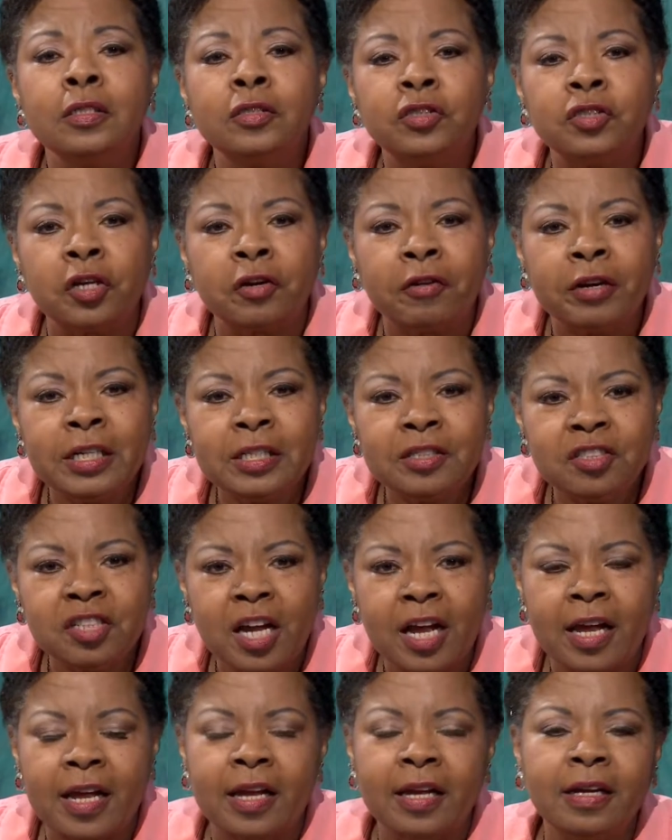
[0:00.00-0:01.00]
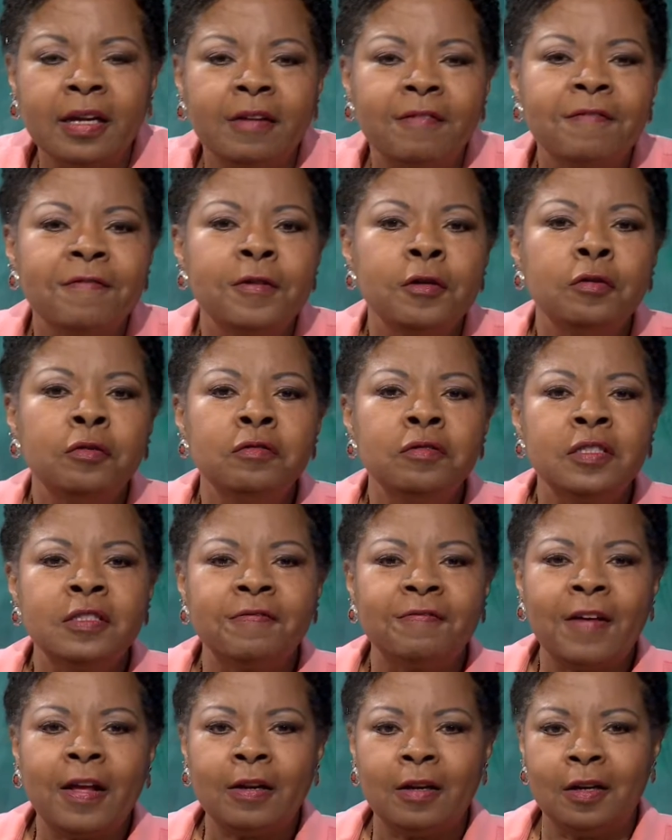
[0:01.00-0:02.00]
Jerry Chang, a FUSE
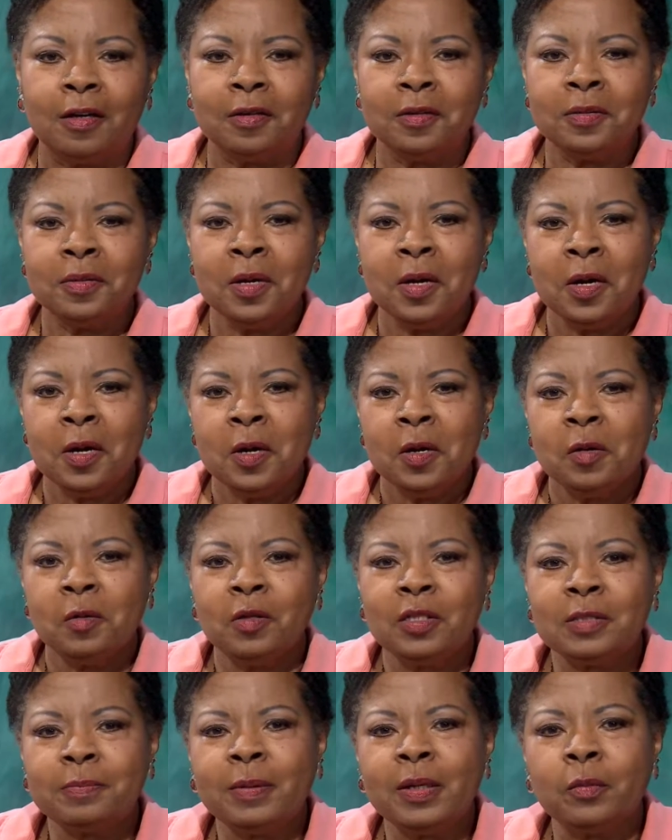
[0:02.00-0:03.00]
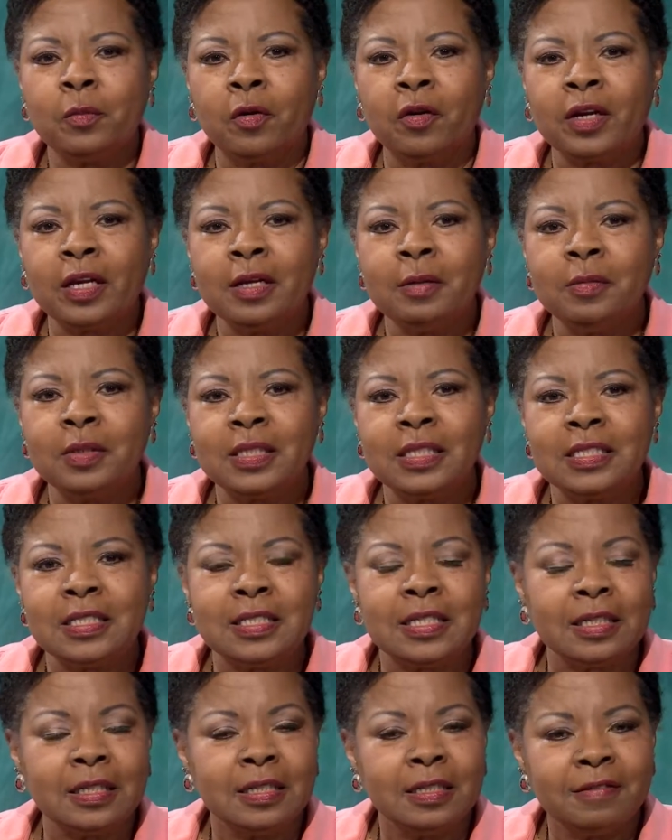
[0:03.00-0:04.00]
fellow who has been working with the
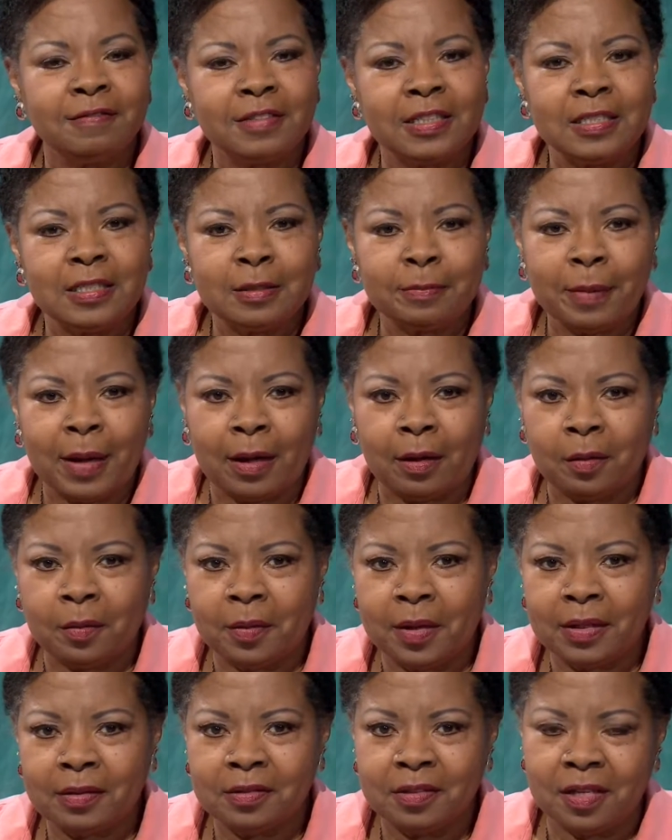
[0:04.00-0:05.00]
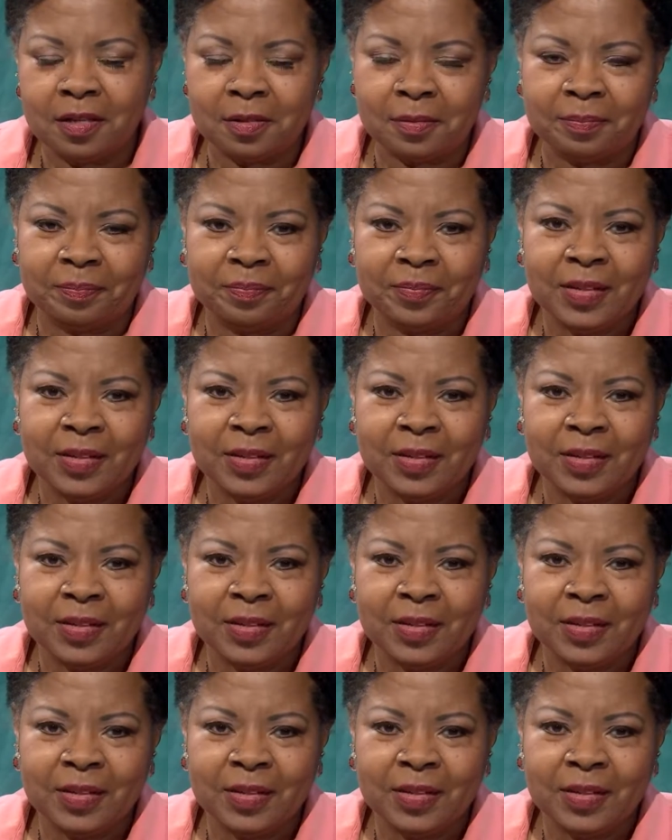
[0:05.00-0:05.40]
city of East Palo Alto.